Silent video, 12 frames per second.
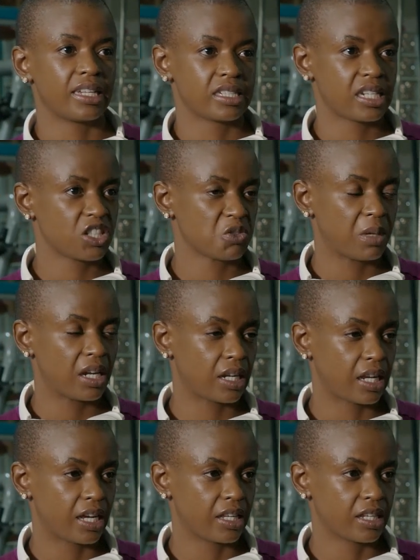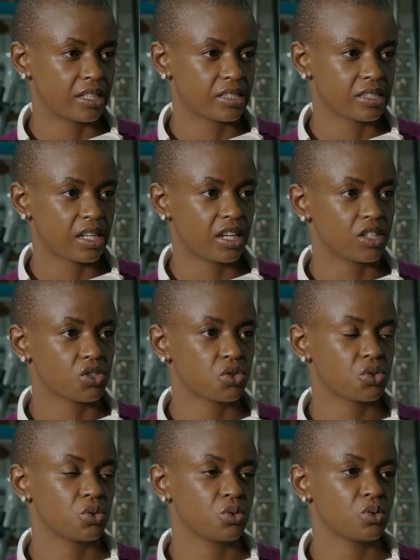attach my clients
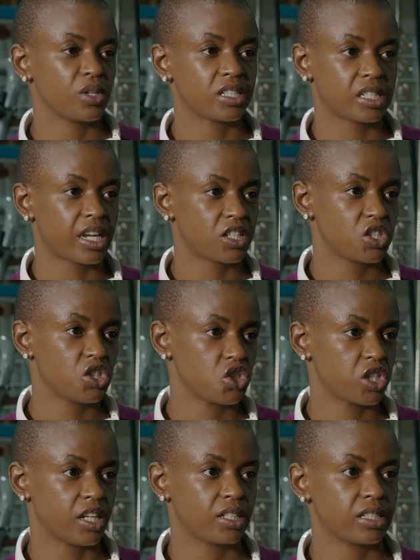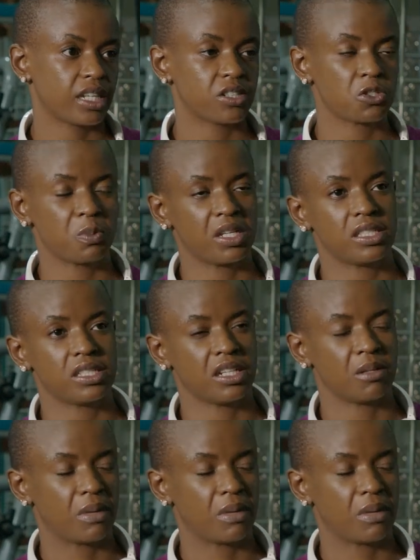to a dietitian that is based in